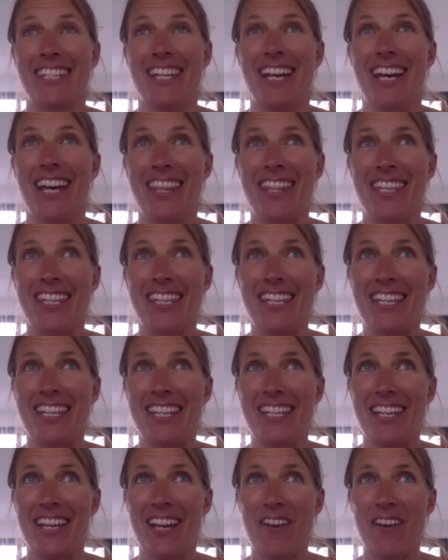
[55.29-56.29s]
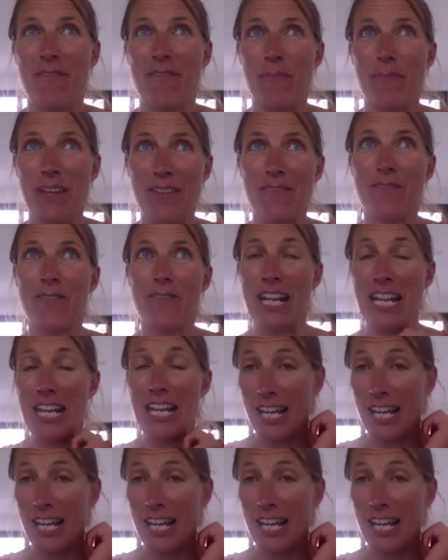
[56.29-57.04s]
I think I've been really